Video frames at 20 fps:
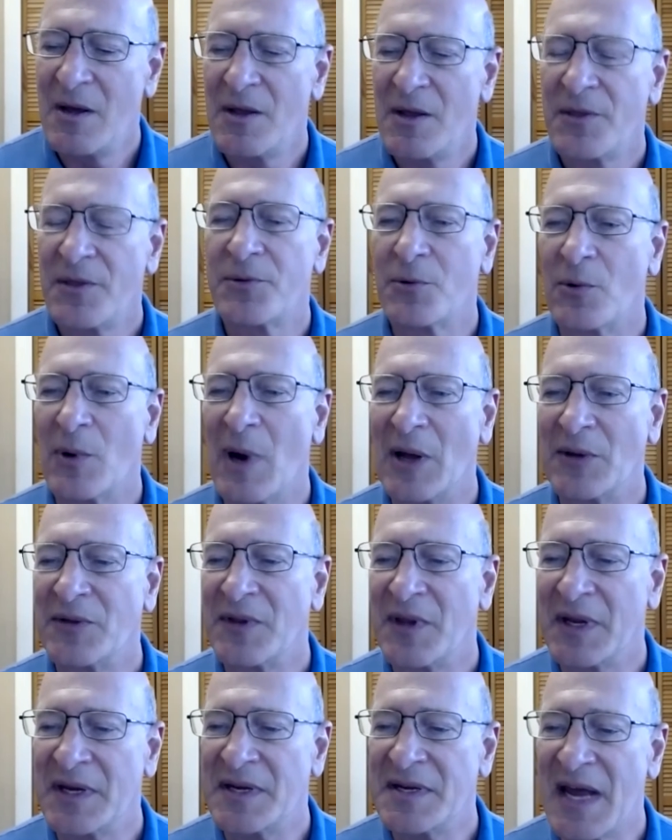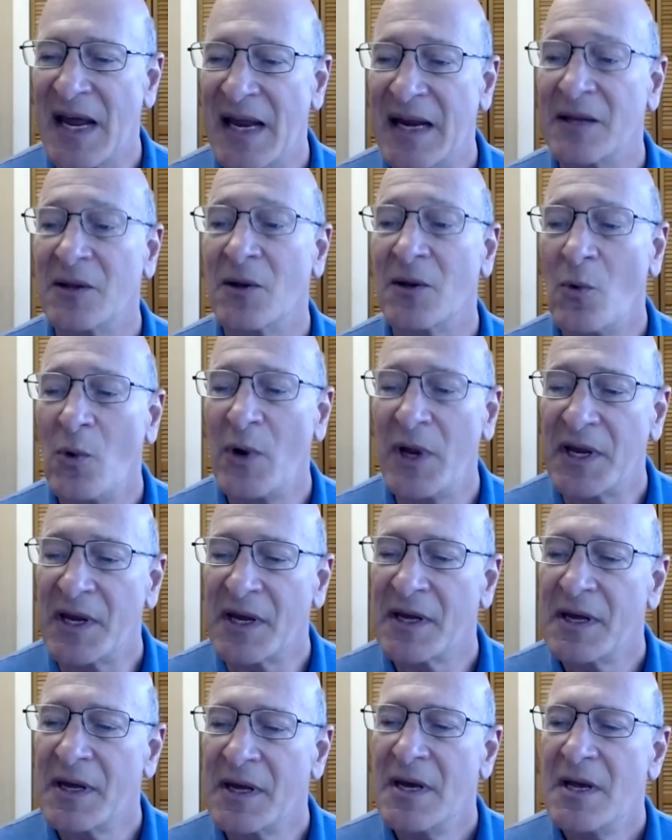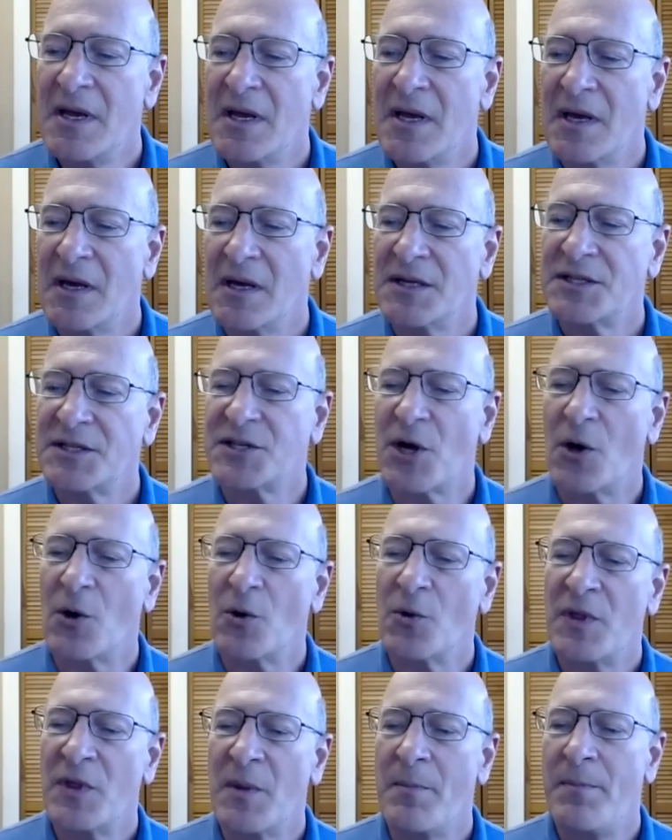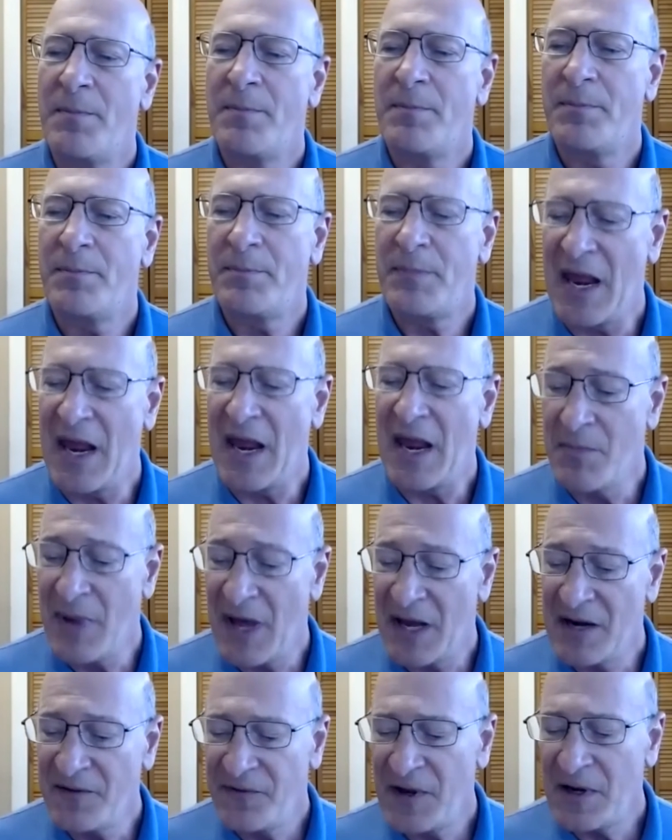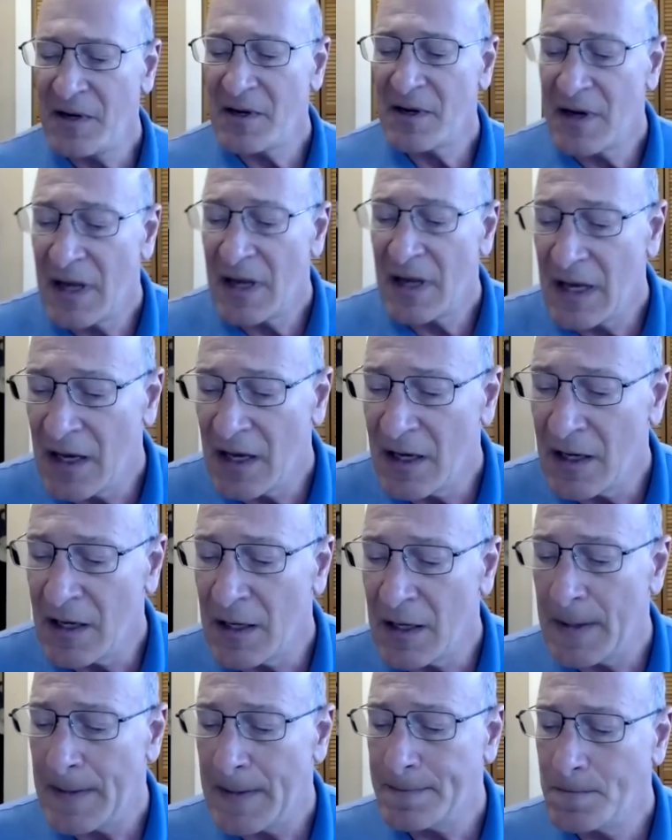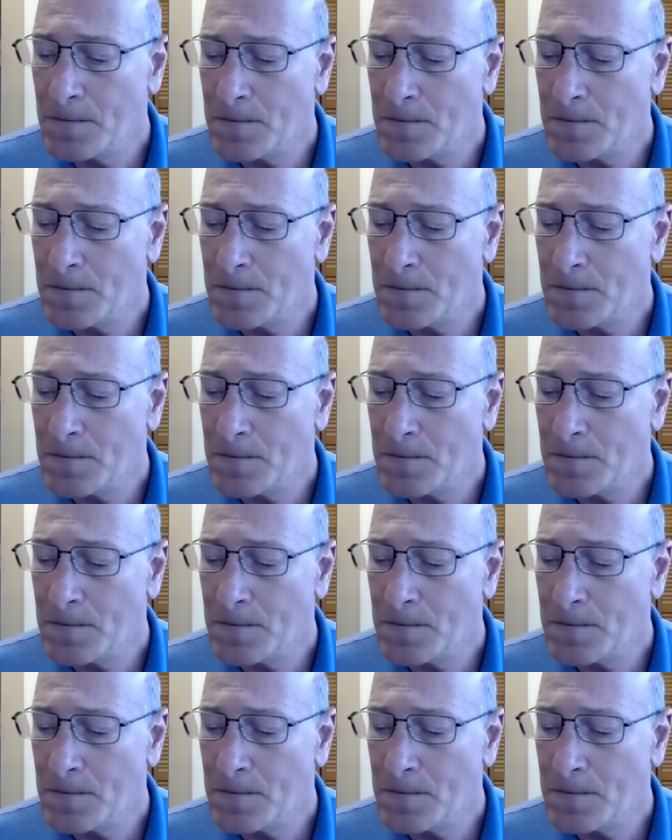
throughout the day and the week. So the pay and benefit, well,